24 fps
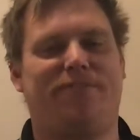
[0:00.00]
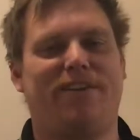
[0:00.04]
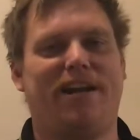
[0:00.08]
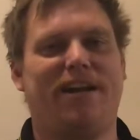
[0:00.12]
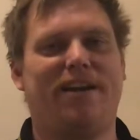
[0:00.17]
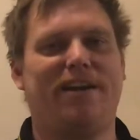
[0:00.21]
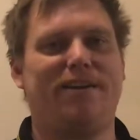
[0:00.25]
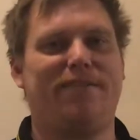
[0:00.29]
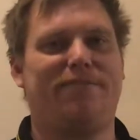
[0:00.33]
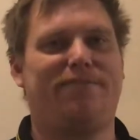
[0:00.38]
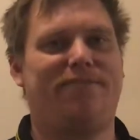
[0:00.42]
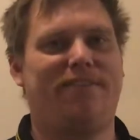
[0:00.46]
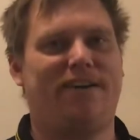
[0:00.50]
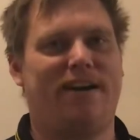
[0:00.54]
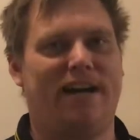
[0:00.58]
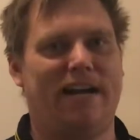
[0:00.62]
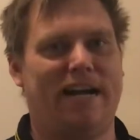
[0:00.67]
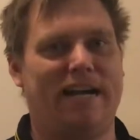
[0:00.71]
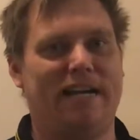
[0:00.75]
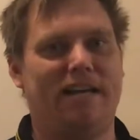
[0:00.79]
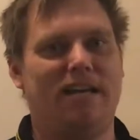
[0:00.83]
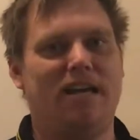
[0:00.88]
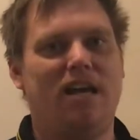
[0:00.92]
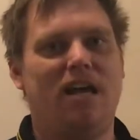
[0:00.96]
very
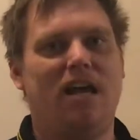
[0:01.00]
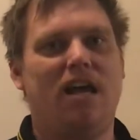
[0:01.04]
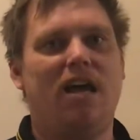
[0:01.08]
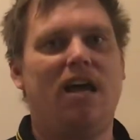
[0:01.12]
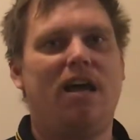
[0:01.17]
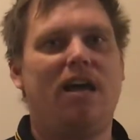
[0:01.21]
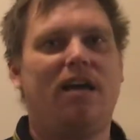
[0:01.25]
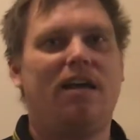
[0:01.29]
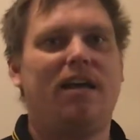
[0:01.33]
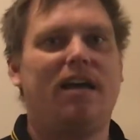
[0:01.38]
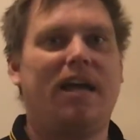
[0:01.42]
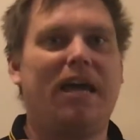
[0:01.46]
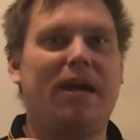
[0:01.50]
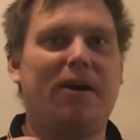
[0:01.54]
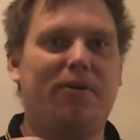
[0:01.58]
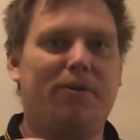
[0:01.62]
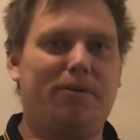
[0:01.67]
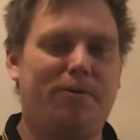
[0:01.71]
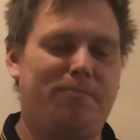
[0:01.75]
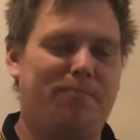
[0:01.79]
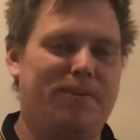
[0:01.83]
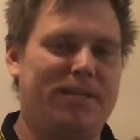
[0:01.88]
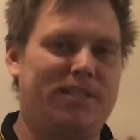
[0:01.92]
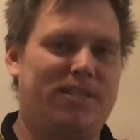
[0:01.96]
fine. It
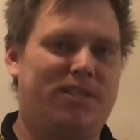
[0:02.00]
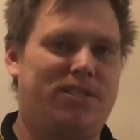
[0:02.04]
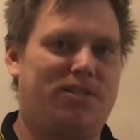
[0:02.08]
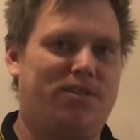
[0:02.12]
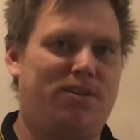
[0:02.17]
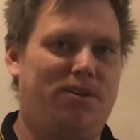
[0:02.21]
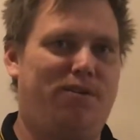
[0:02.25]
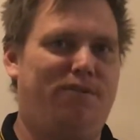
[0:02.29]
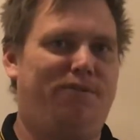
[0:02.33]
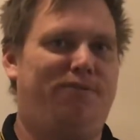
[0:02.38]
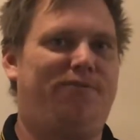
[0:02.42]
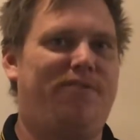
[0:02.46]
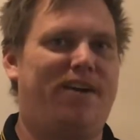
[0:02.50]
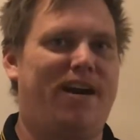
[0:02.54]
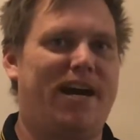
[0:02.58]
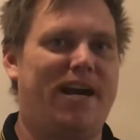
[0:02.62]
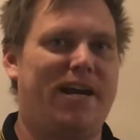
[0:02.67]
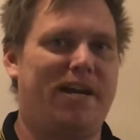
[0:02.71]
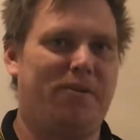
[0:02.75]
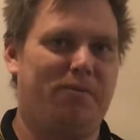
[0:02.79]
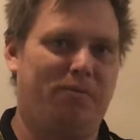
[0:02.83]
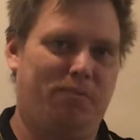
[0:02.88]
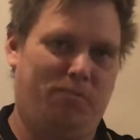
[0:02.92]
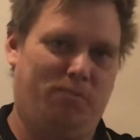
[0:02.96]
would be so
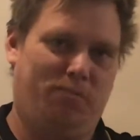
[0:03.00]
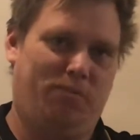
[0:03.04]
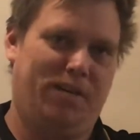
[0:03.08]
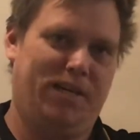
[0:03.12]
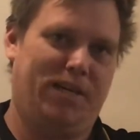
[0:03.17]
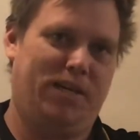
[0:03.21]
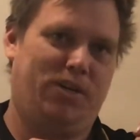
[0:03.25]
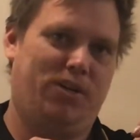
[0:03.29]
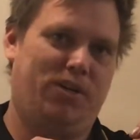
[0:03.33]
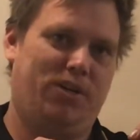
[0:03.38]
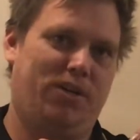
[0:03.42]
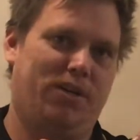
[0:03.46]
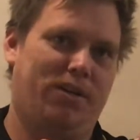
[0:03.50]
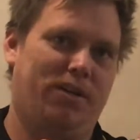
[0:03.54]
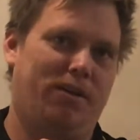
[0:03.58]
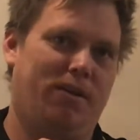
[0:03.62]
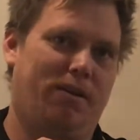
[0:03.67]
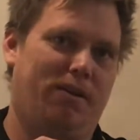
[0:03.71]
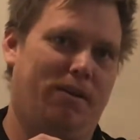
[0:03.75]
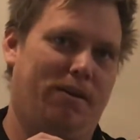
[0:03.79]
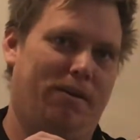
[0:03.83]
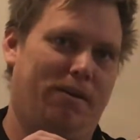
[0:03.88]
fine we could